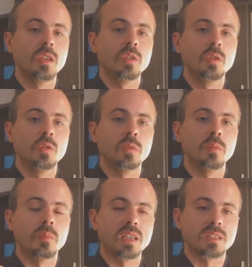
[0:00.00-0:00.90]
You
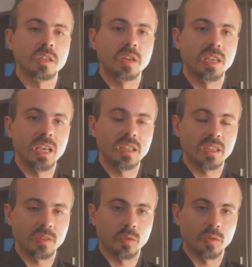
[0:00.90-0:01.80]
must
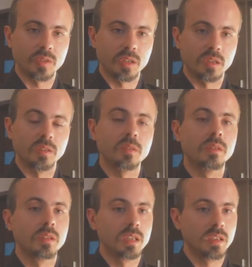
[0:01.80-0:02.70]
create an order,
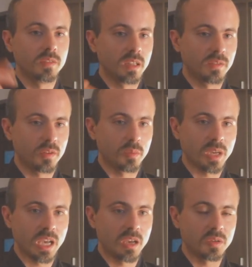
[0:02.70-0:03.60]
even if from
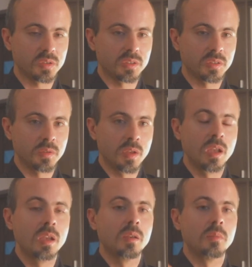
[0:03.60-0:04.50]
chaos,
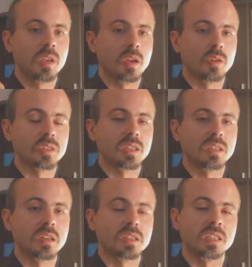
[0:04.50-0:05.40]
because
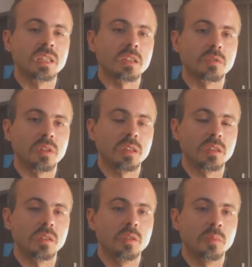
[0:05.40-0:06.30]
there is a natural
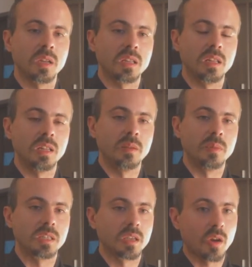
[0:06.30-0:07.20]
human
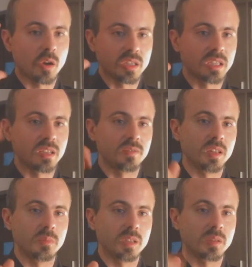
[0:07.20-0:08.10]
limit, cognitive
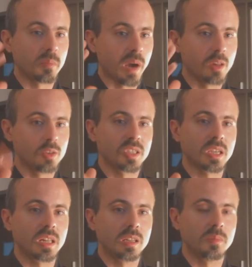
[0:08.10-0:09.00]
limit,
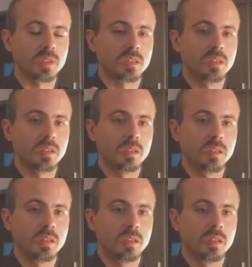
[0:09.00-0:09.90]
biological limit,
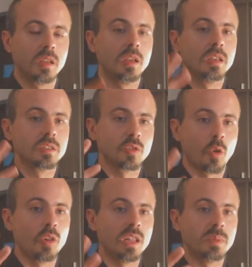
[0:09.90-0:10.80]

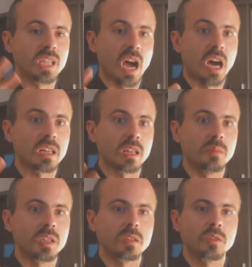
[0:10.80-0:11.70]
soul limit, heart
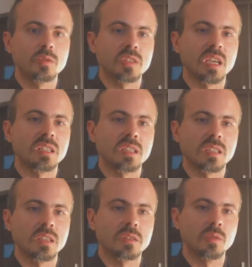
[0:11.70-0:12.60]
limit to certain
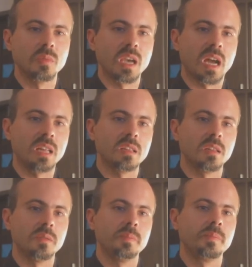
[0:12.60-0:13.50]
things you may
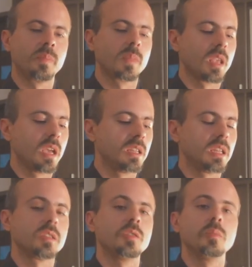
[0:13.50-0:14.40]
handle
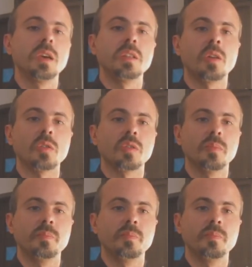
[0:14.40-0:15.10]
that you may not.